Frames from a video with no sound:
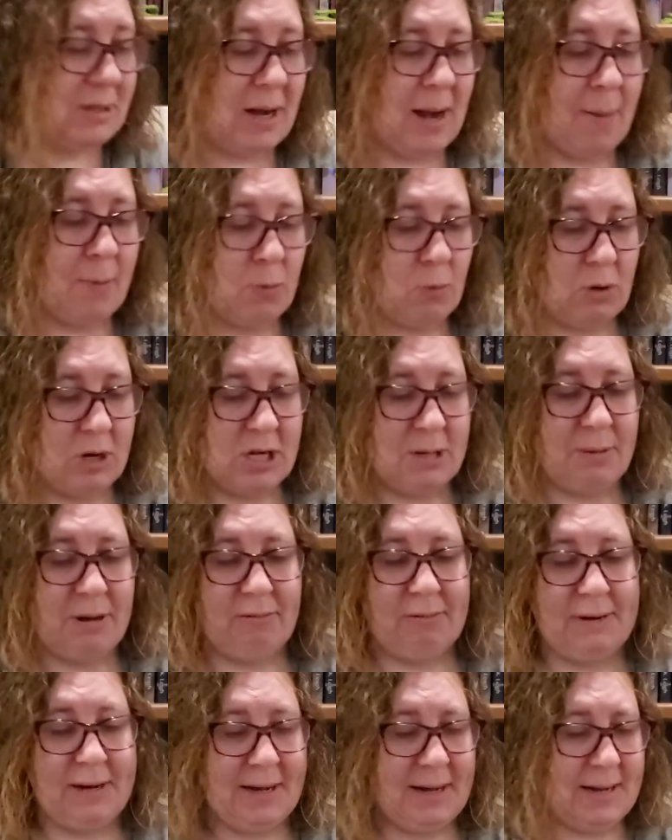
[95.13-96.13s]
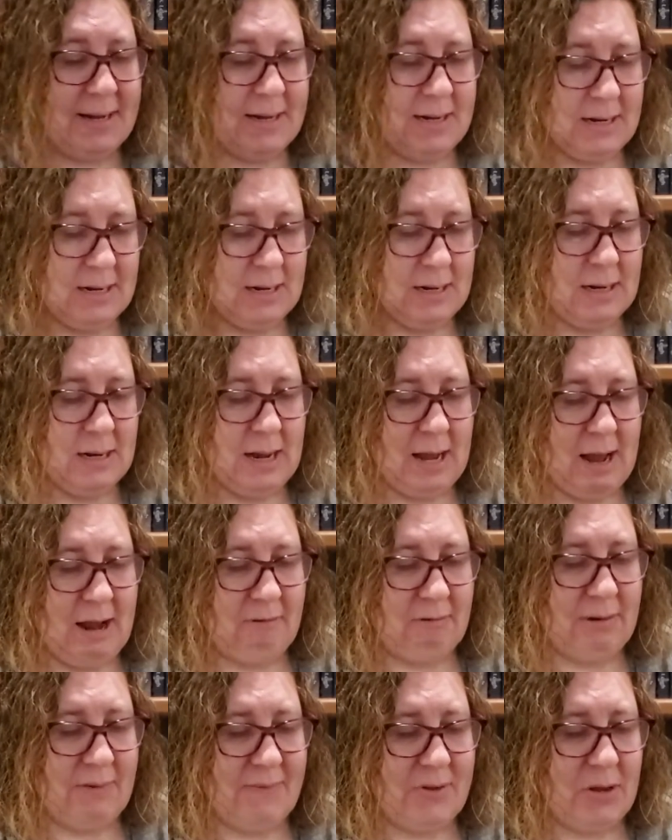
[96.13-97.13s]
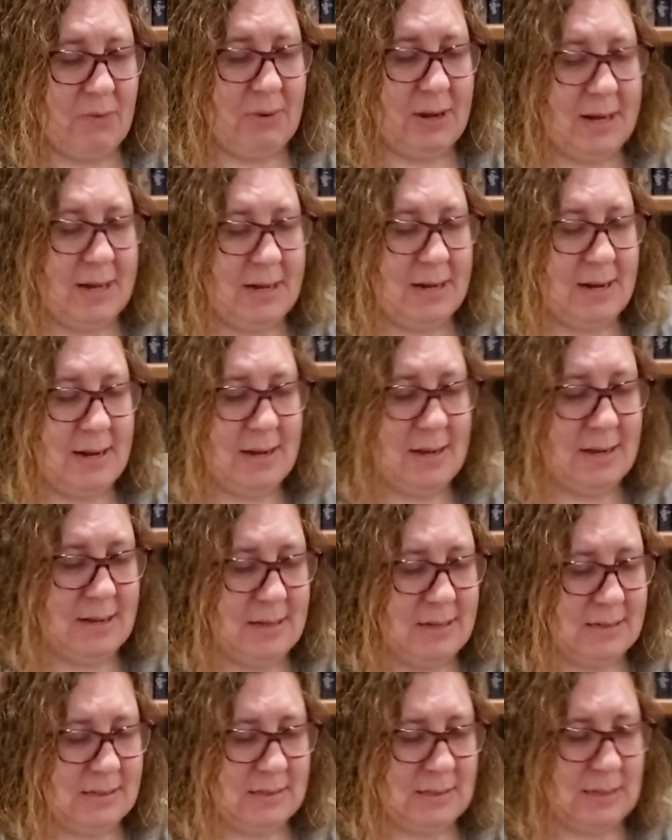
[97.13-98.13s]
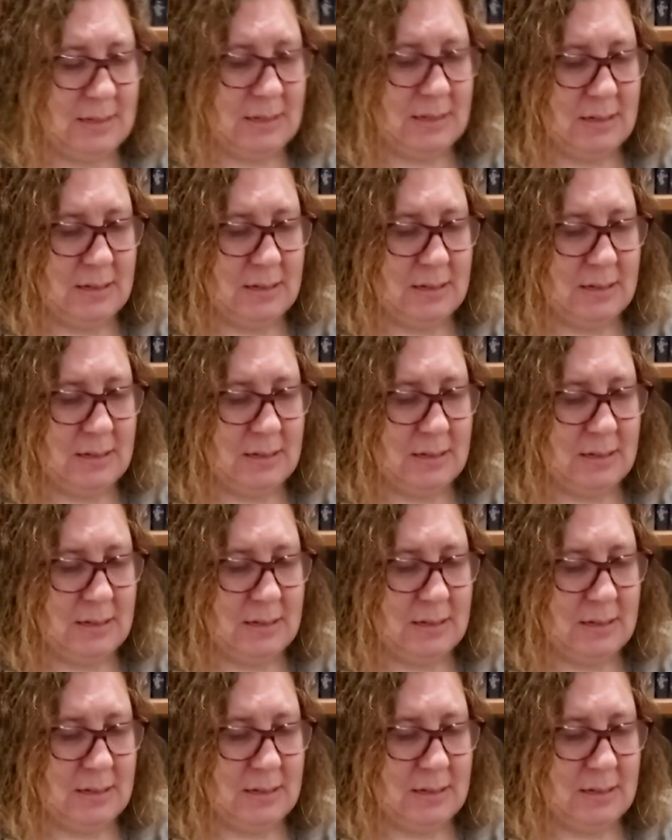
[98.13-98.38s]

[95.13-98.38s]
that I'm going to be reading and reviewing is